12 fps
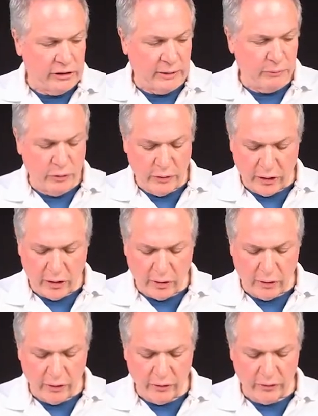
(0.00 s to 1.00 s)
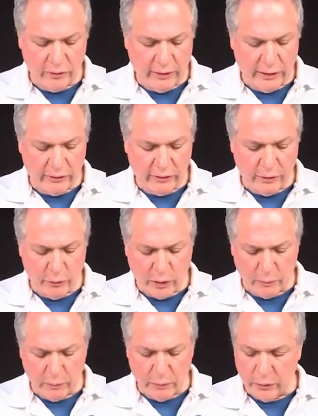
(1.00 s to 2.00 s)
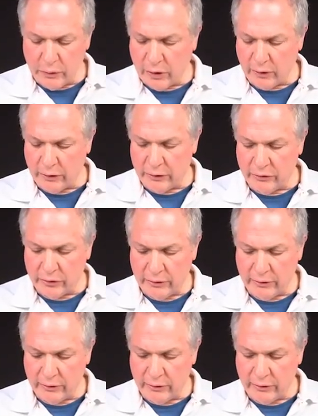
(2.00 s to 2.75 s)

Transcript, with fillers: up to the harness, this, the rubber boot harness.